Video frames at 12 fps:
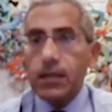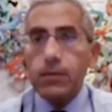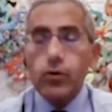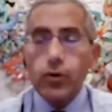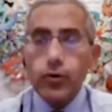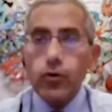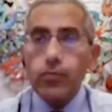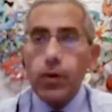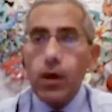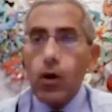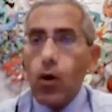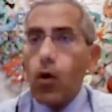group,
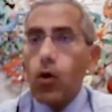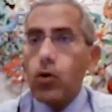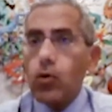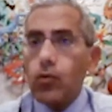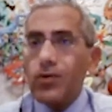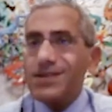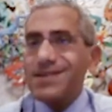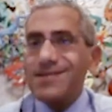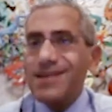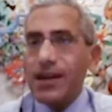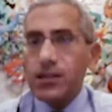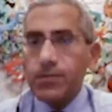all within
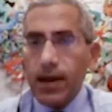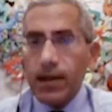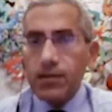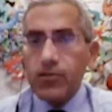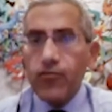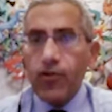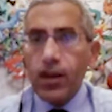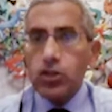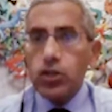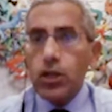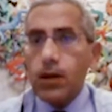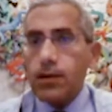the expected
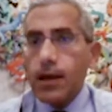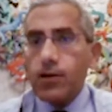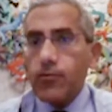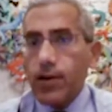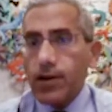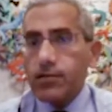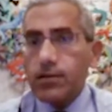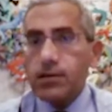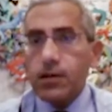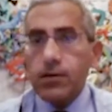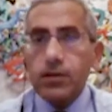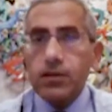range, like redness
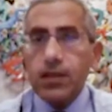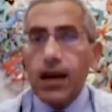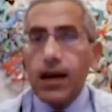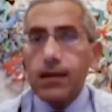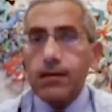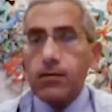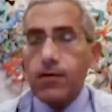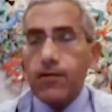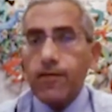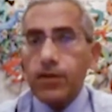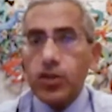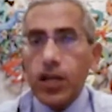on the site
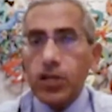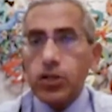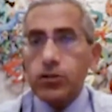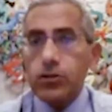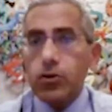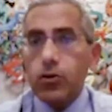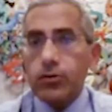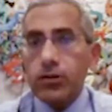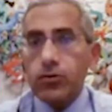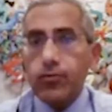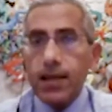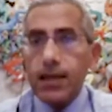of injection or
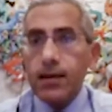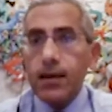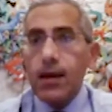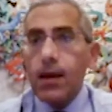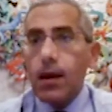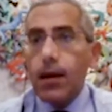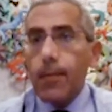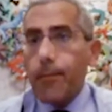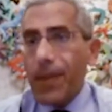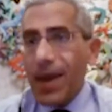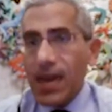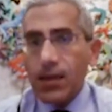swelling,
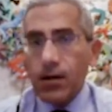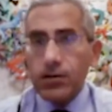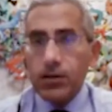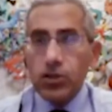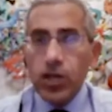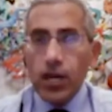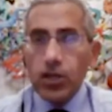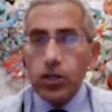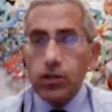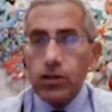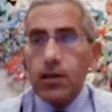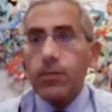pain on
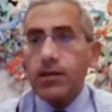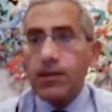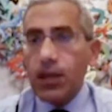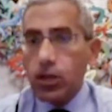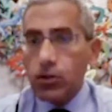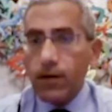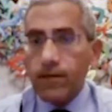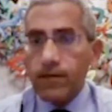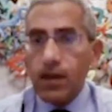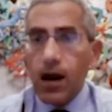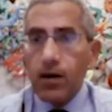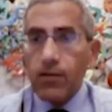injection, limitation of
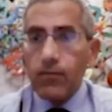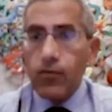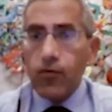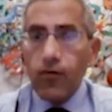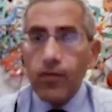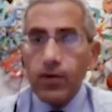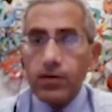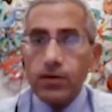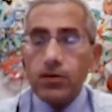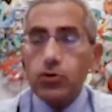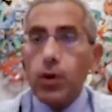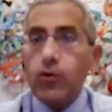the arm movement.
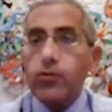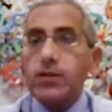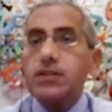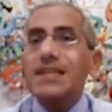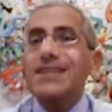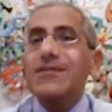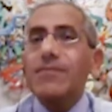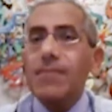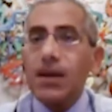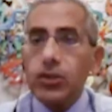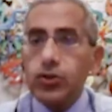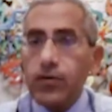This is where we see the
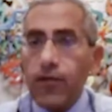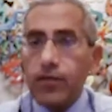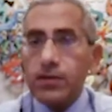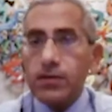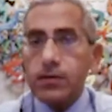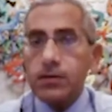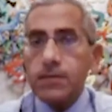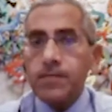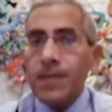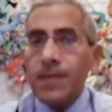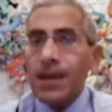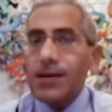major differences.
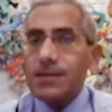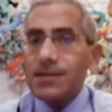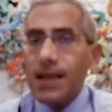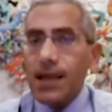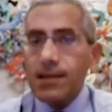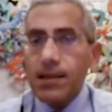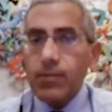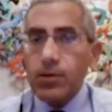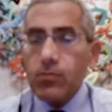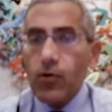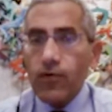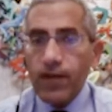It's slightly
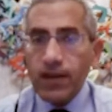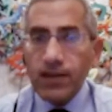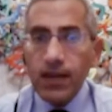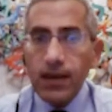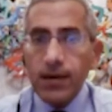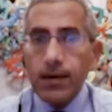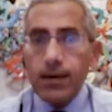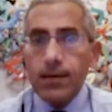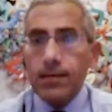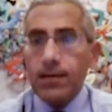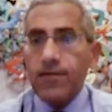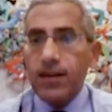bit more fatigue
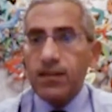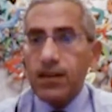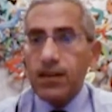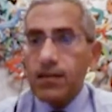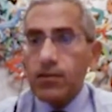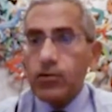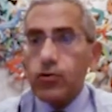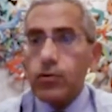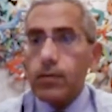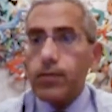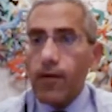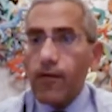in the vaccinated
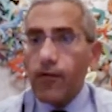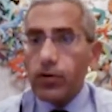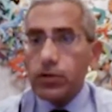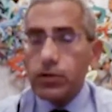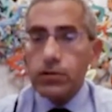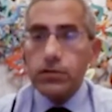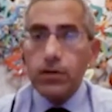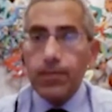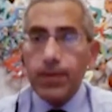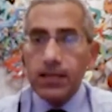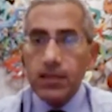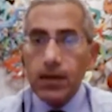group versus the
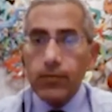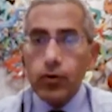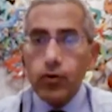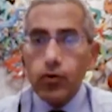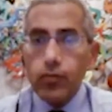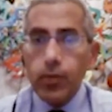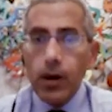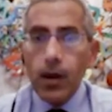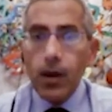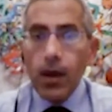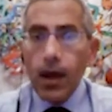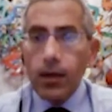placebo group.
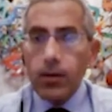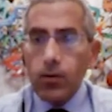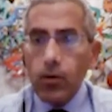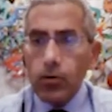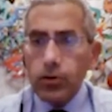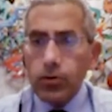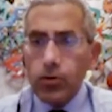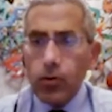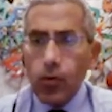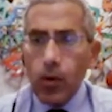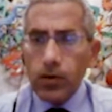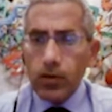And also
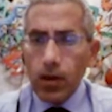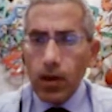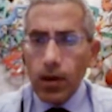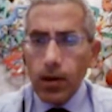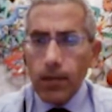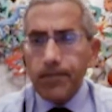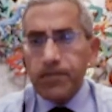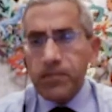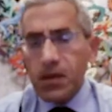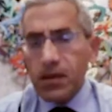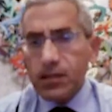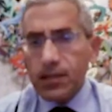one
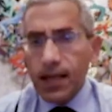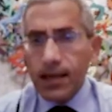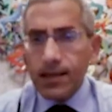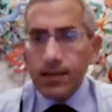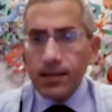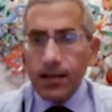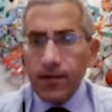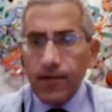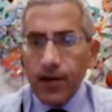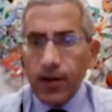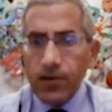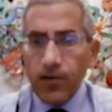slightly
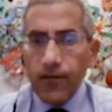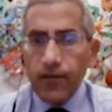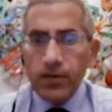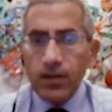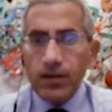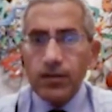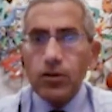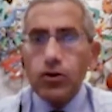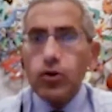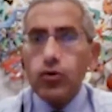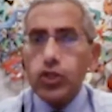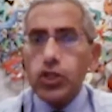significant difference is the
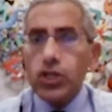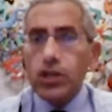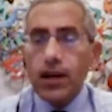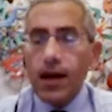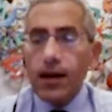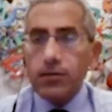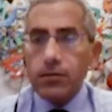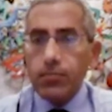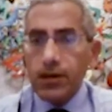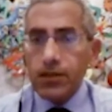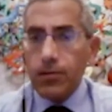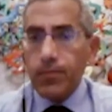new generalized
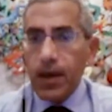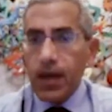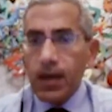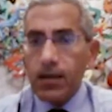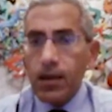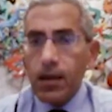muscle pain